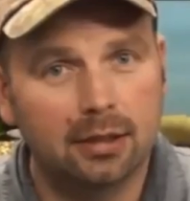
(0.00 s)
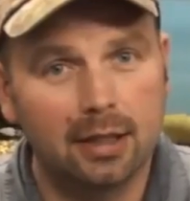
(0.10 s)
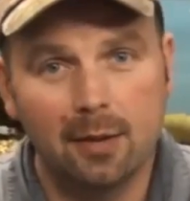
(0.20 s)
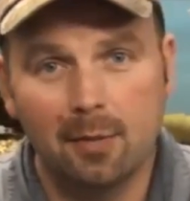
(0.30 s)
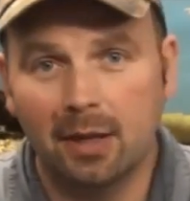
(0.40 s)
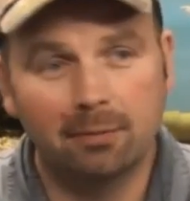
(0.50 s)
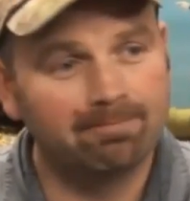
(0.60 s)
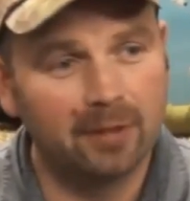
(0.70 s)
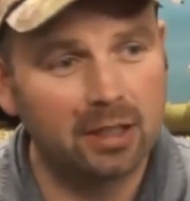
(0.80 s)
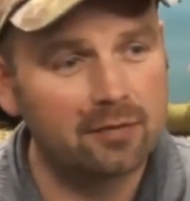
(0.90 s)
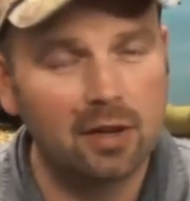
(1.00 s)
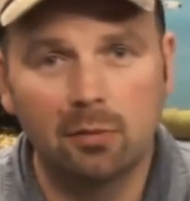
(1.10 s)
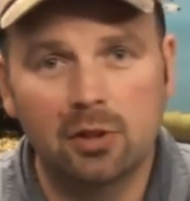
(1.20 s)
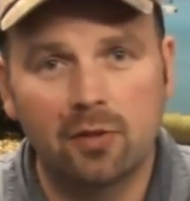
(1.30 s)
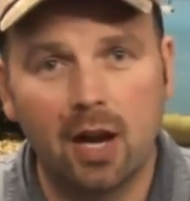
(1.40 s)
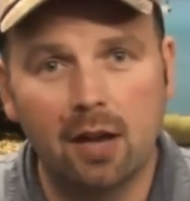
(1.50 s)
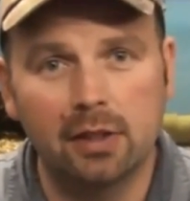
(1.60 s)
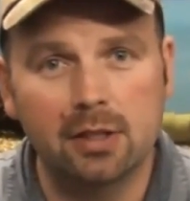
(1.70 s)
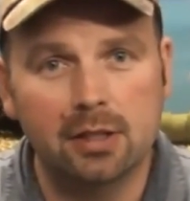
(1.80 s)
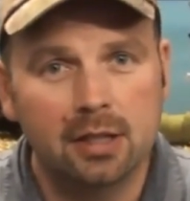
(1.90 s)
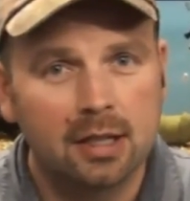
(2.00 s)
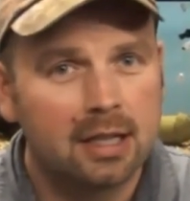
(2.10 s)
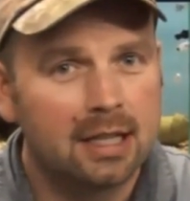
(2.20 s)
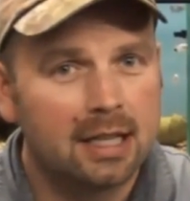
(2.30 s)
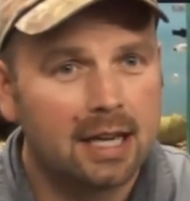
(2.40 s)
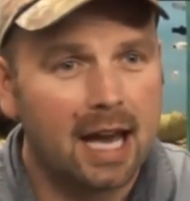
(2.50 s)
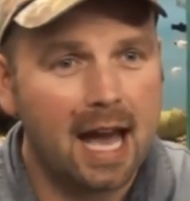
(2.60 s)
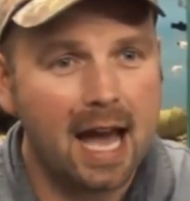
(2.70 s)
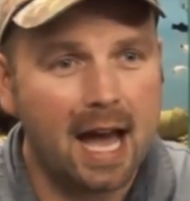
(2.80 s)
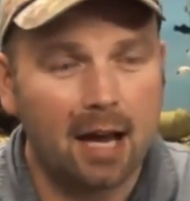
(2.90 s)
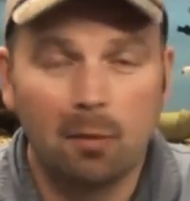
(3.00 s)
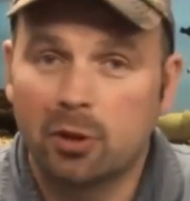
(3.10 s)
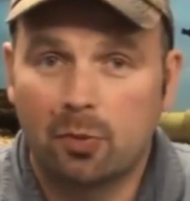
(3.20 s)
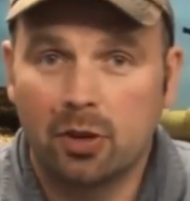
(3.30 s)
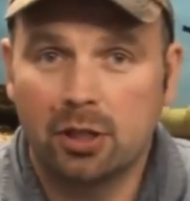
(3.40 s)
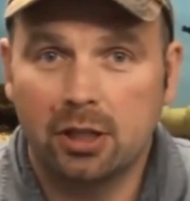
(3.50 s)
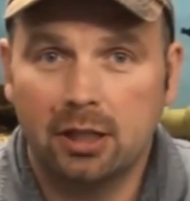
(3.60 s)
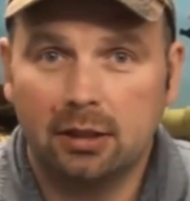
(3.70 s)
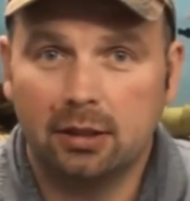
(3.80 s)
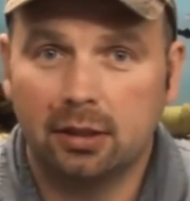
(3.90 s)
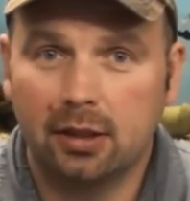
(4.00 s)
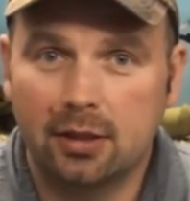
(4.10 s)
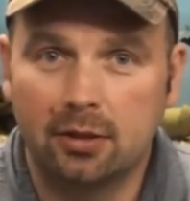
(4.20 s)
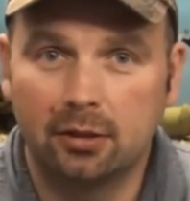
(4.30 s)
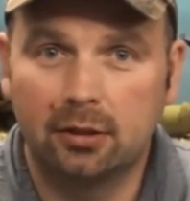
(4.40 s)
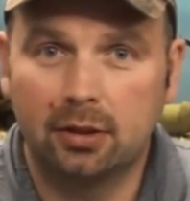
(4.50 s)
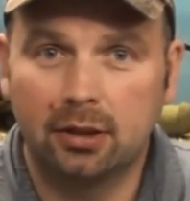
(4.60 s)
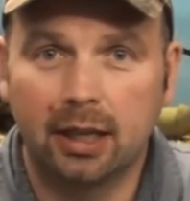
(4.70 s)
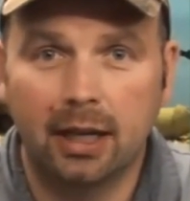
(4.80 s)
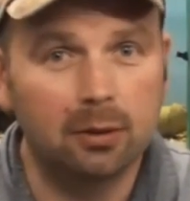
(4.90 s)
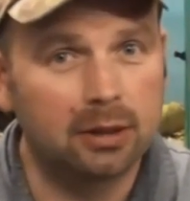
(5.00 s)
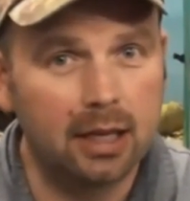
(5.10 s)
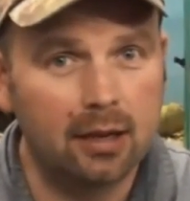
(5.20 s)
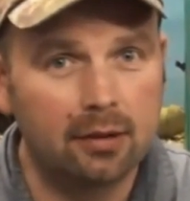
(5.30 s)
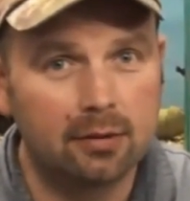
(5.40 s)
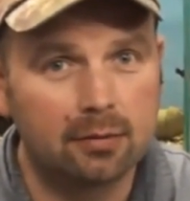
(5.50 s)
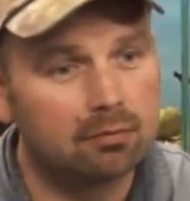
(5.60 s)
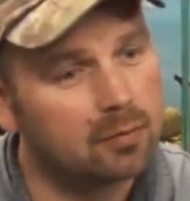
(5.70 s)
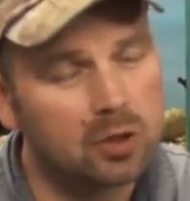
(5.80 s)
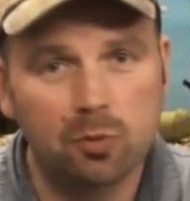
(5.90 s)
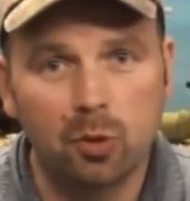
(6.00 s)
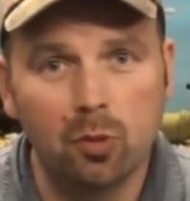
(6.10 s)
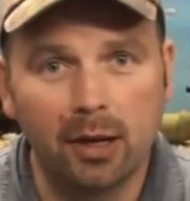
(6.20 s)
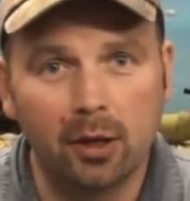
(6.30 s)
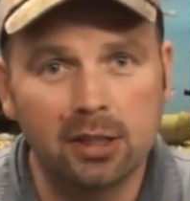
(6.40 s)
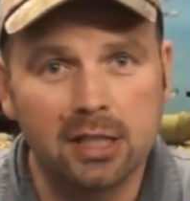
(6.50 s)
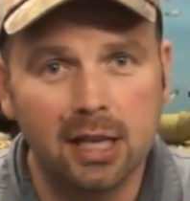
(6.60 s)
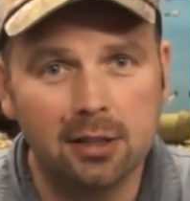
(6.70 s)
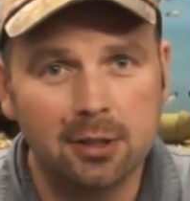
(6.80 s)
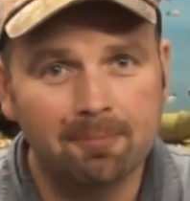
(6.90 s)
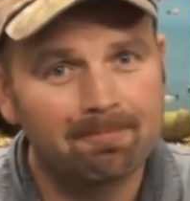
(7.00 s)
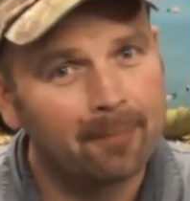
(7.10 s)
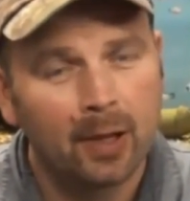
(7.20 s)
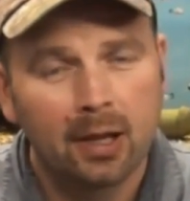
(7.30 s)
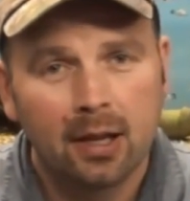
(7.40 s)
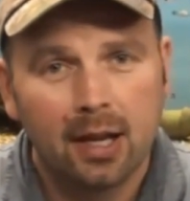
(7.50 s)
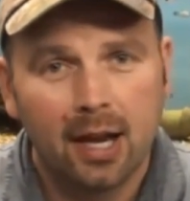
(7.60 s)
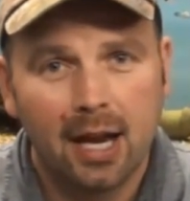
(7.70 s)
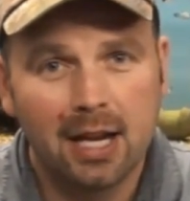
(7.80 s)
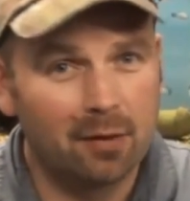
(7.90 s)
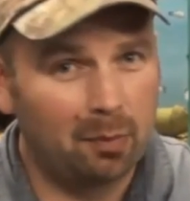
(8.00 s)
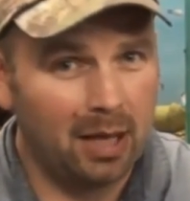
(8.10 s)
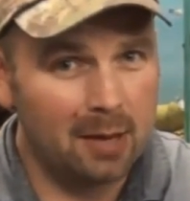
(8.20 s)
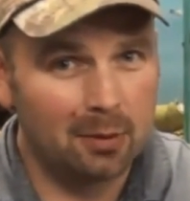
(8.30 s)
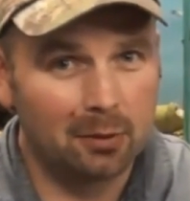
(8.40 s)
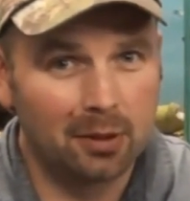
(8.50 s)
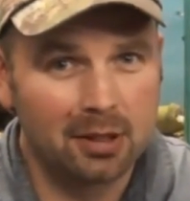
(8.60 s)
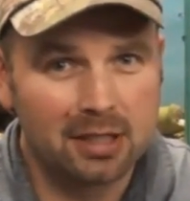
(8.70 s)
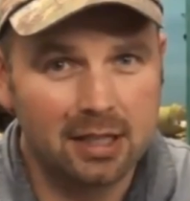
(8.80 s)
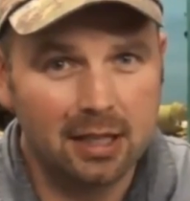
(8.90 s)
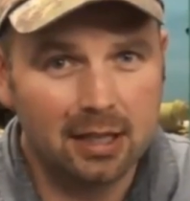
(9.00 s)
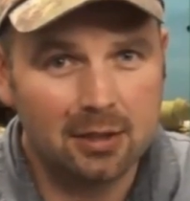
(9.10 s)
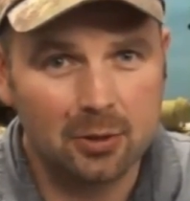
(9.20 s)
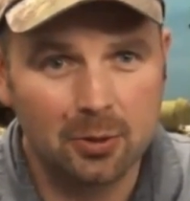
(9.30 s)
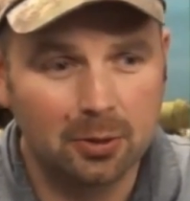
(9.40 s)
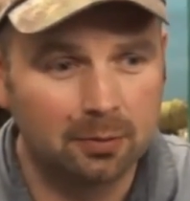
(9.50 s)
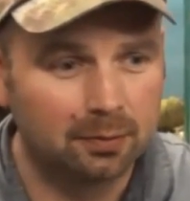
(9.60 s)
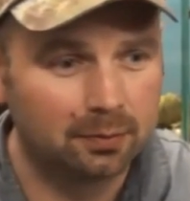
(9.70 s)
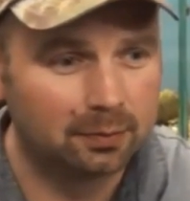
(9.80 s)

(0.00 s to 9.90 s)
Yeah, man. Thanks very much for having us. I much appreciate it. It's good to get out there and spew my nonsense. I never plan what I'm going to say, so